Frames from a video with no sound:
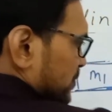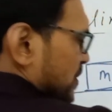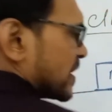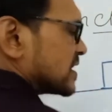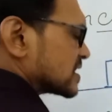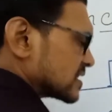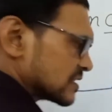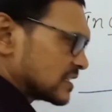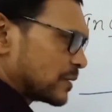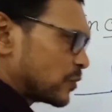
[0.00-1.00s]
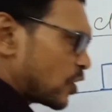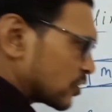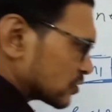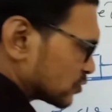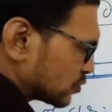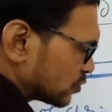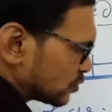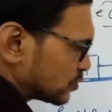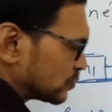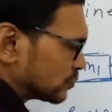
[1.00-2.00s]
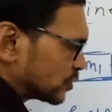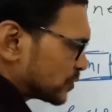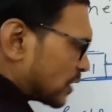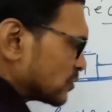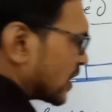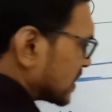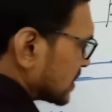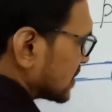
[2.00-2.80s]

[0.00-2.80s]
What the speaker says: prevents the block to move downward.